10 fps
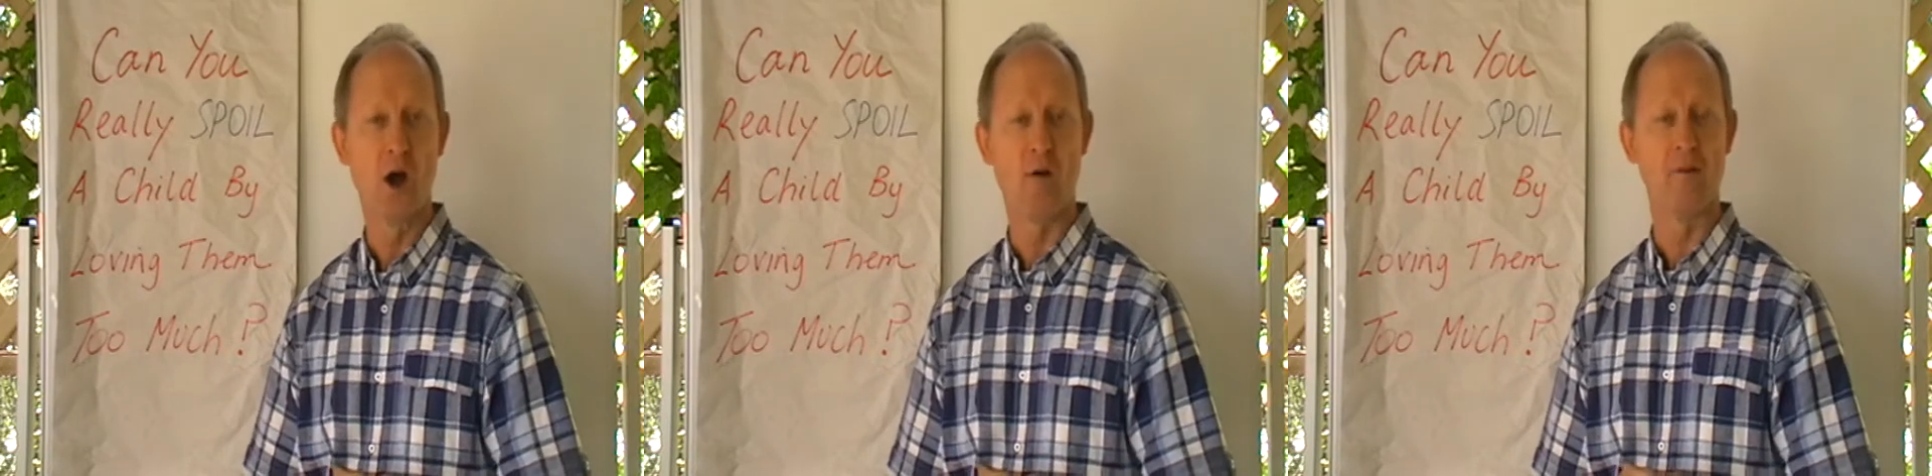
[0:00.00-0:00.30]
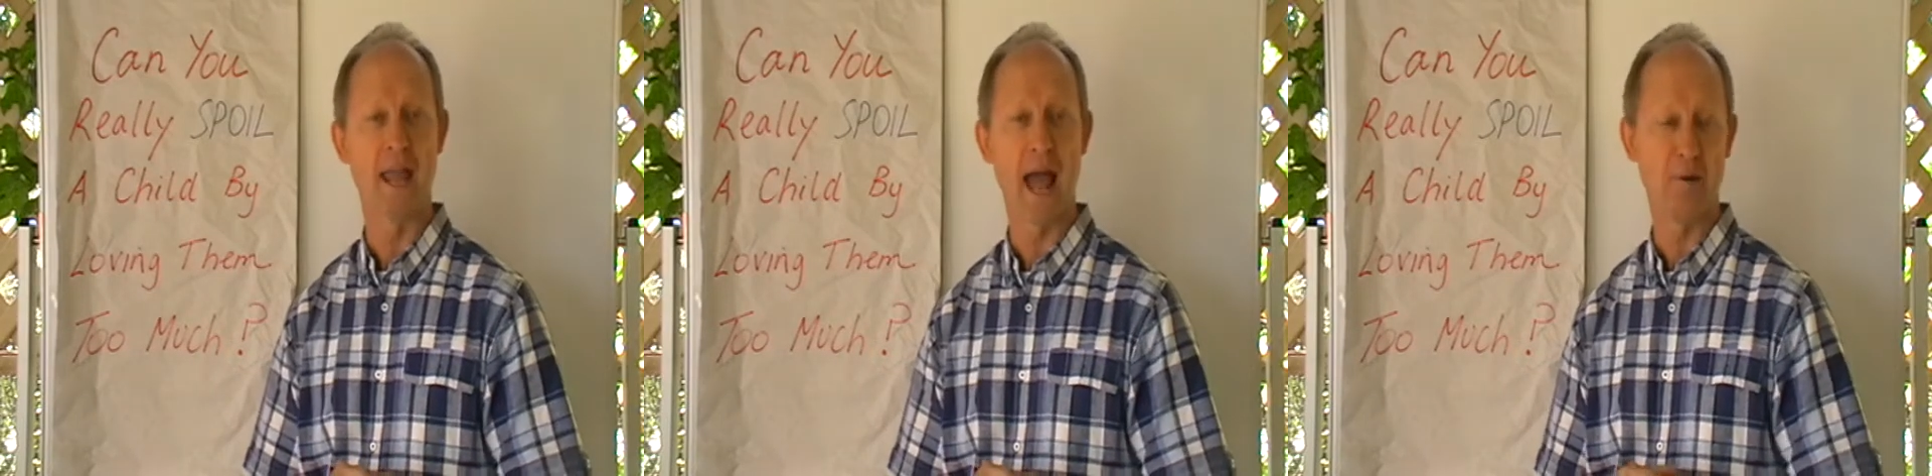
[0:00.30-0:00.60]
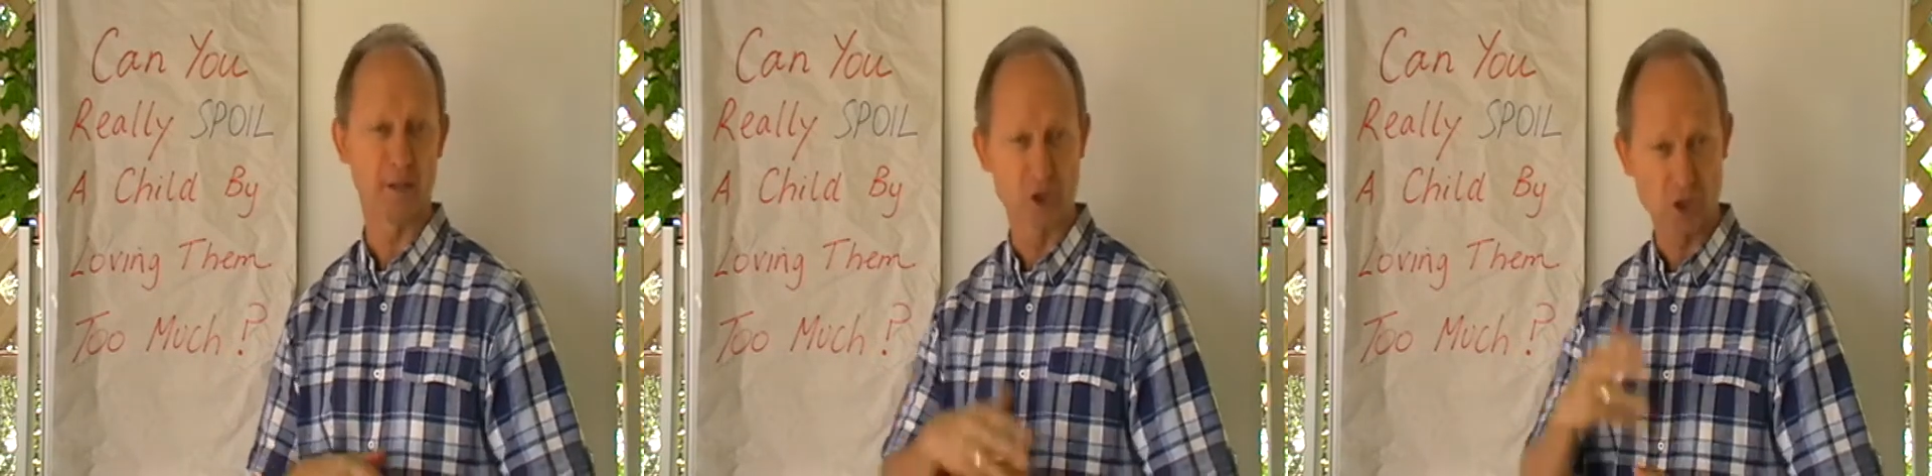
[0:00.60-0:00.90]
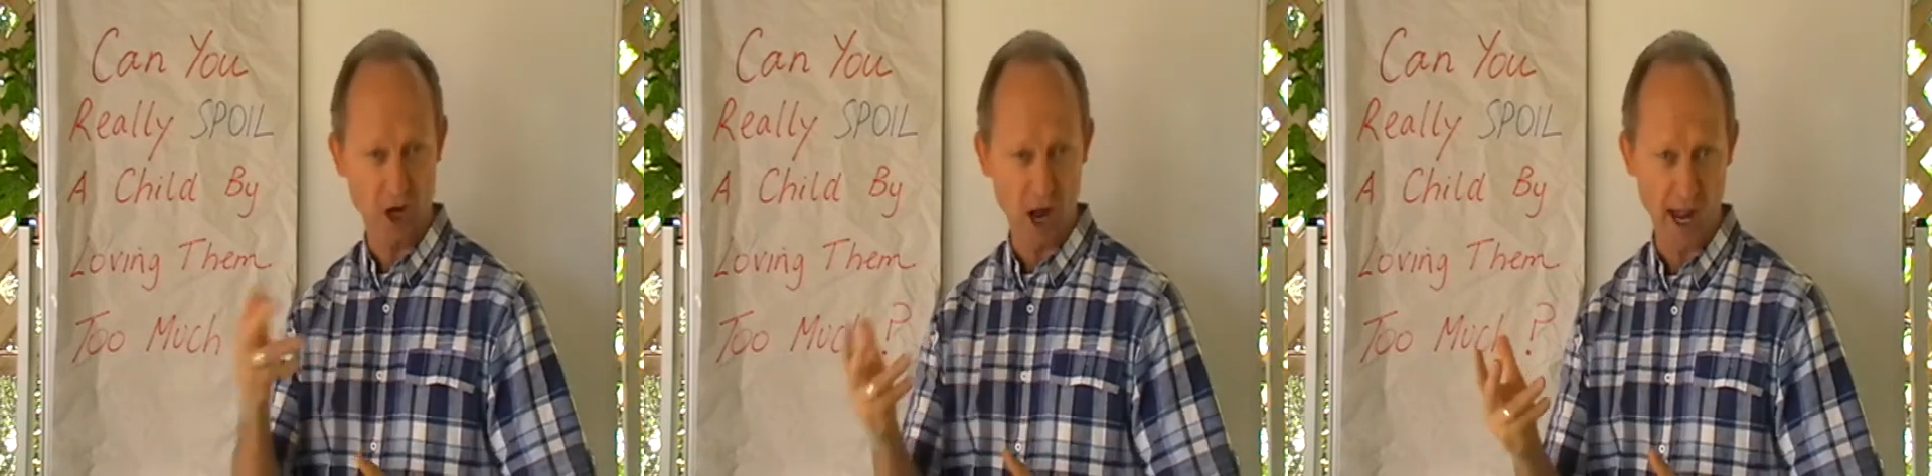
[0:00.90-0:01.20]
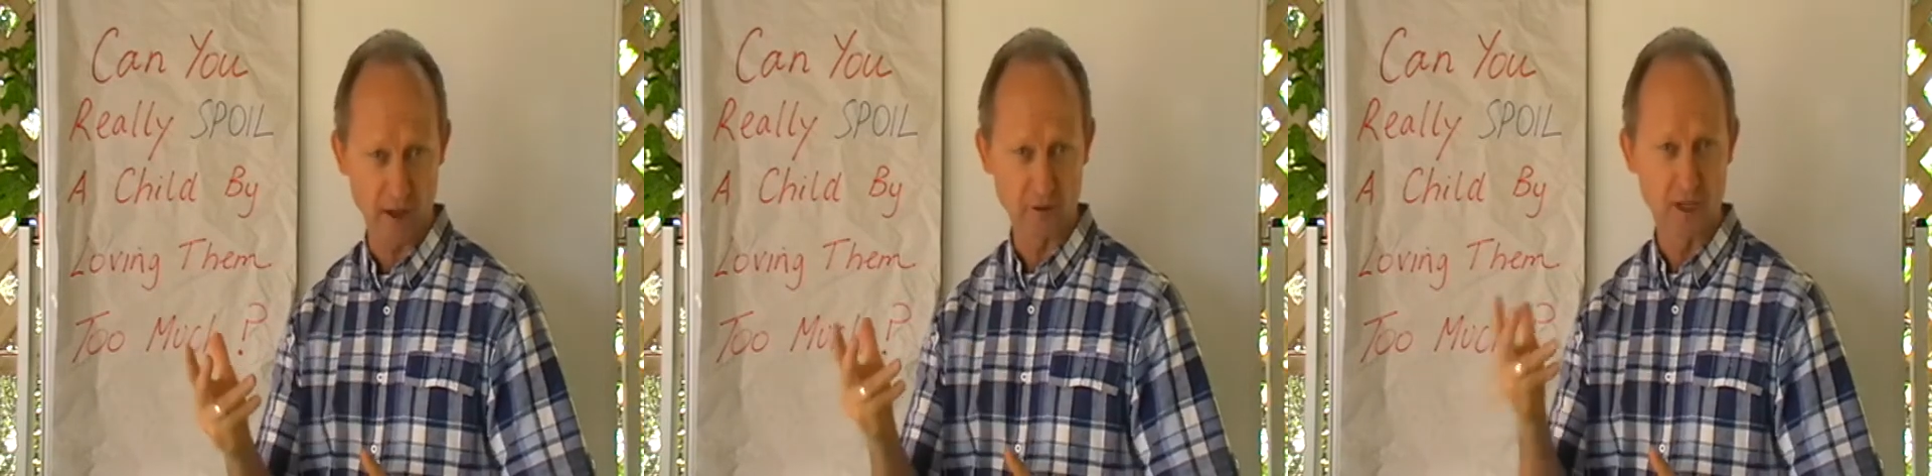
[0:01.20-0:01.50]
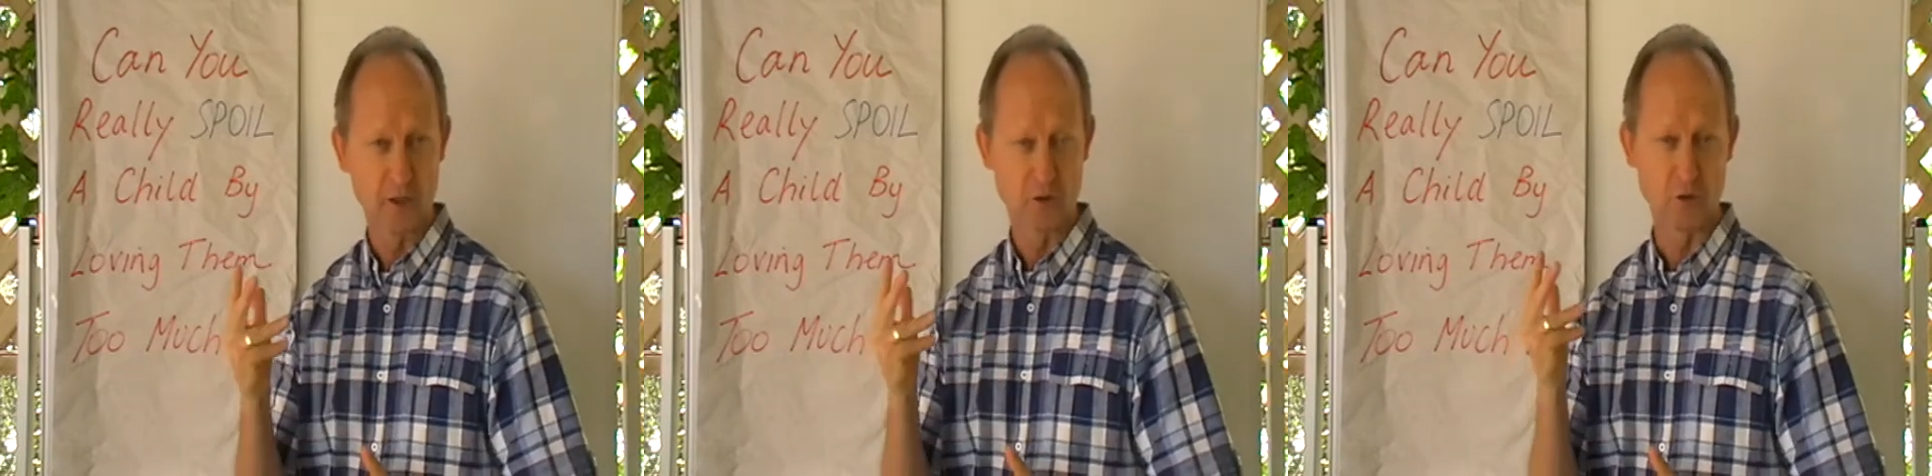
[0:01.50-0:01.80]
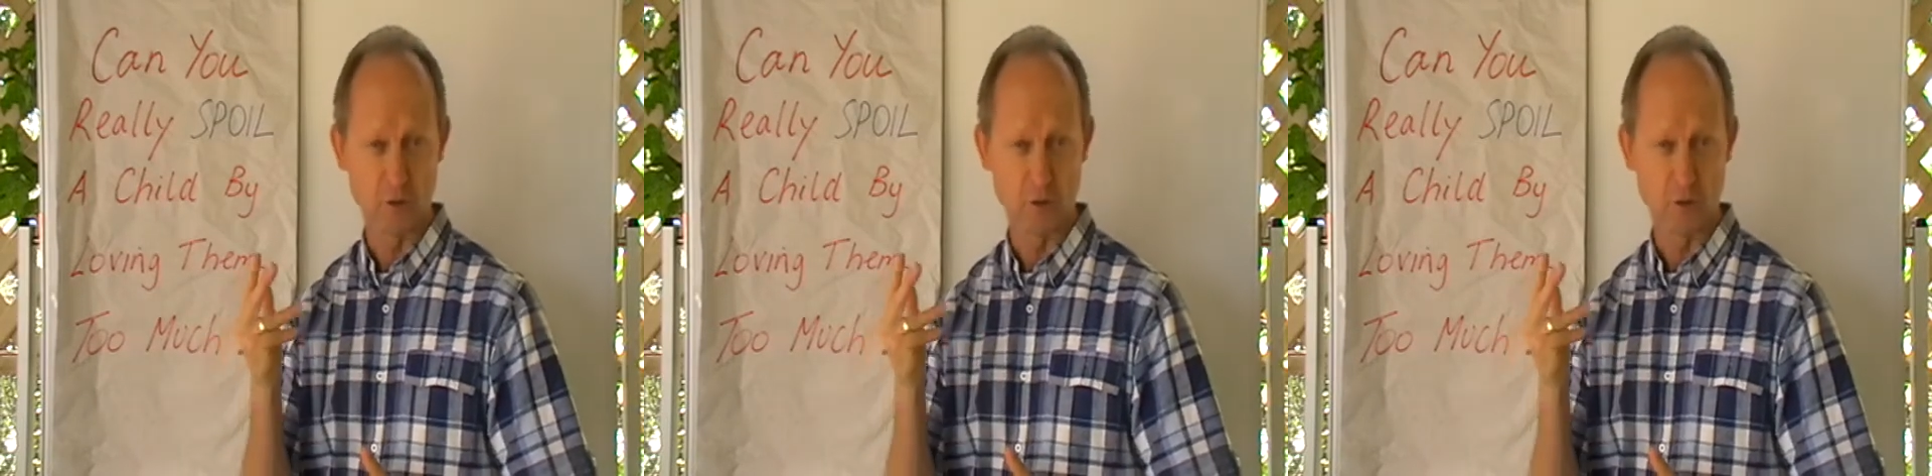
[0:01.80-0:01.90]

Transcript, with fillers: of allowing a child to